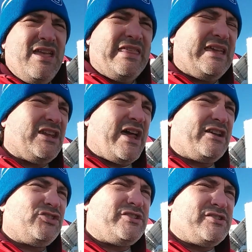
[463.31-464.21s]
They can
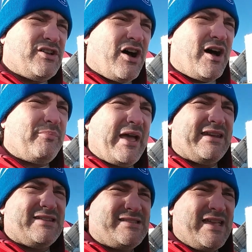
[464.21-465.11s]
actually stop
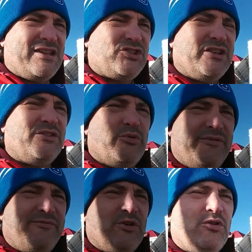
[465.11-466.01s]
at a station,
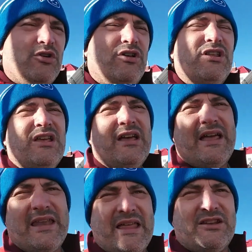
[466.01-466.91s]
refuel,
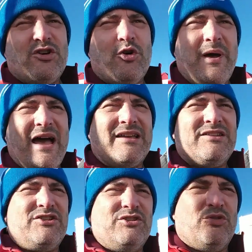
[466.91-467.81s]
and then go back
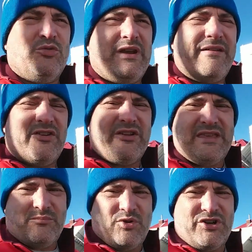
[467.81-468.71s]
to whatever
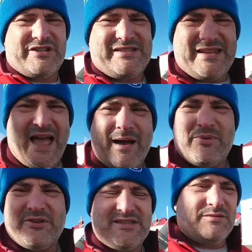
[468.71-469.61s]
the emergency
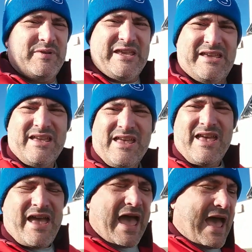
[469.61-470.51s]
happens to be
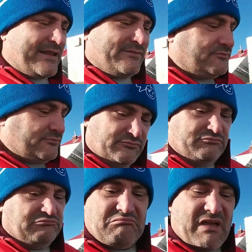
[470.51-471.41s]
at
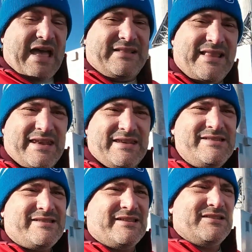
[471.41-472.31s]
that
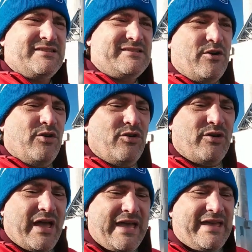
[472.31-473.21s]
instance.
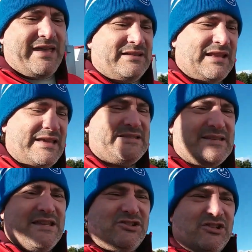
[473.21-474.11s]
So a light
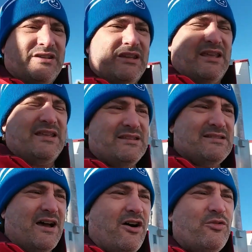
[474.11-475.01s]
station
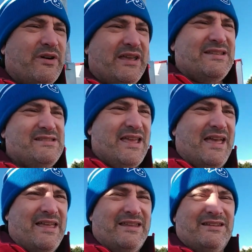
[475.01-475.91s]
is always
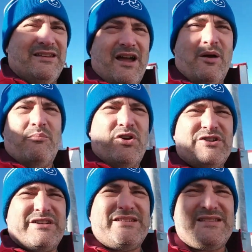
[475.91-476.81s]
an
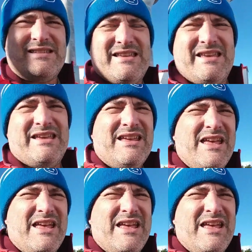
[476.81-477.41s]
emergency